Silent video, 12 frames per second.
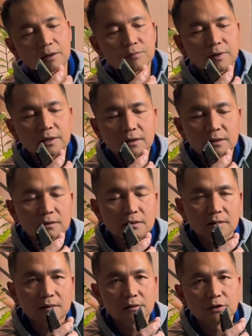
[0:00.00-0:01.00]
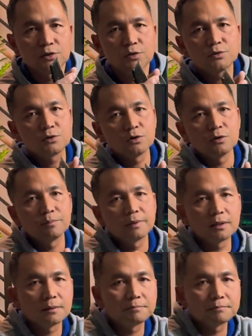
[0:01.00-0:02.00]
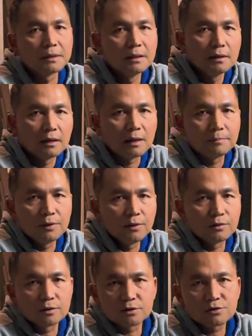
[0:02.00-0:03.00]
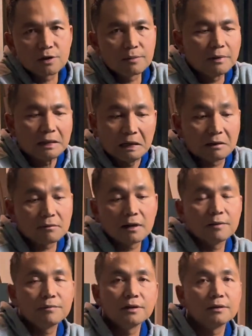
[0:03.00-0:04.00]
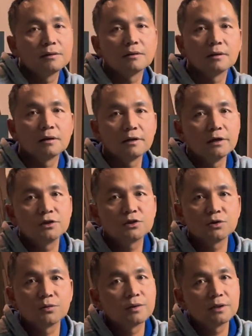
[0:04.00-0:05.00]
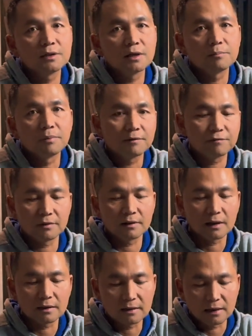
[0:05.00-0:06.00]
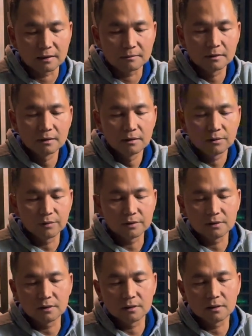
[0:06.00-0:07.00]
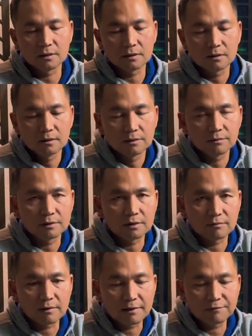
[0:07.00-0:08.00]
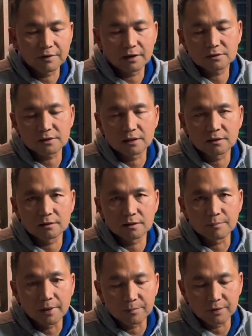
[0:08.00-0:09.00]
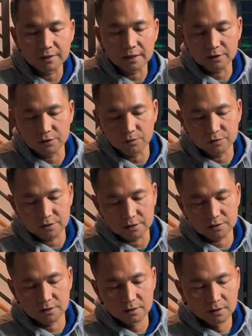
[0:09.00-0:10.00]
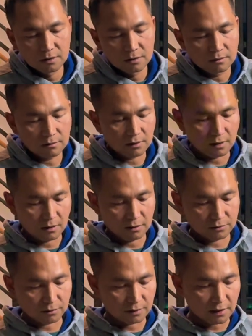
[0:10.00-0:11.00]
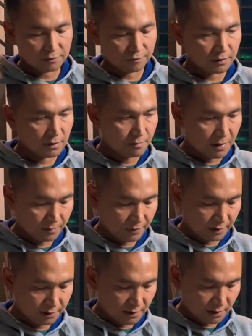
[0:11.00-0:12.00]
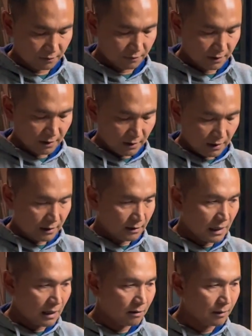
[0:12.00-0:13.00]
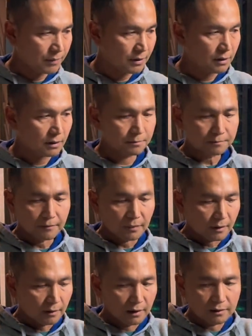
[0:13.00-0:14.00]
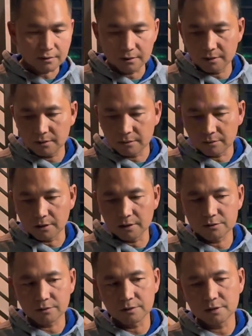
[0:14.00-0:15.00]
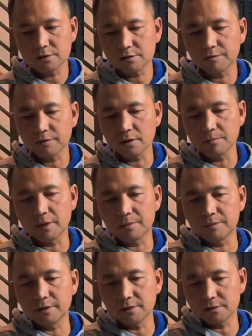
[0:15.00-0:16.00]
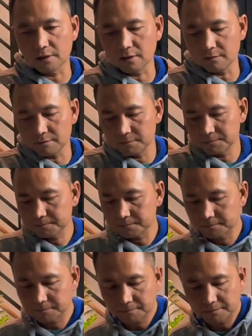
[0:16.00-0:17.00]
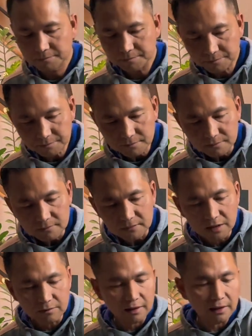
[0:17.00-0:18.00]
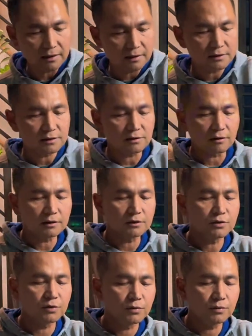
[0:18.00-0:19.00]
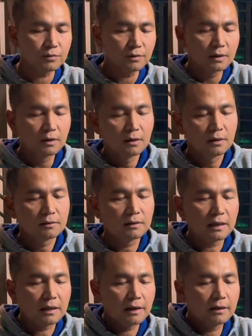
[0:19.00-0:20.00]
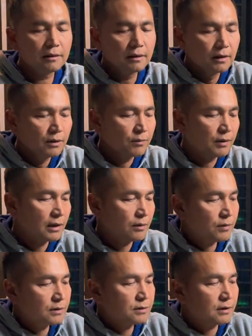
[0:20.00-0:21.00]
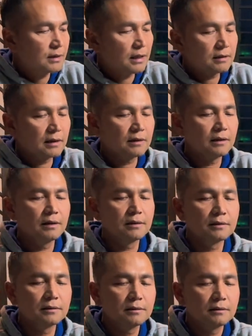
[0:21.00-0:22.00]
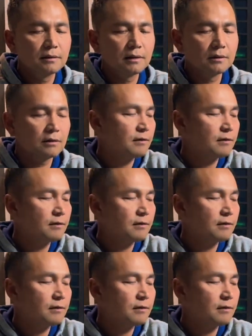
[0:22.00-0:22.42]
running the YouTube upload or streaming. I don't have any issue or anything buffering like that with the graphics and the memory that usage. Okay, so that's for the memory itself. And now I'm gonna actually, okay, so this is for the memory itself, right? And this is all the 2 that when I were to connect that later. And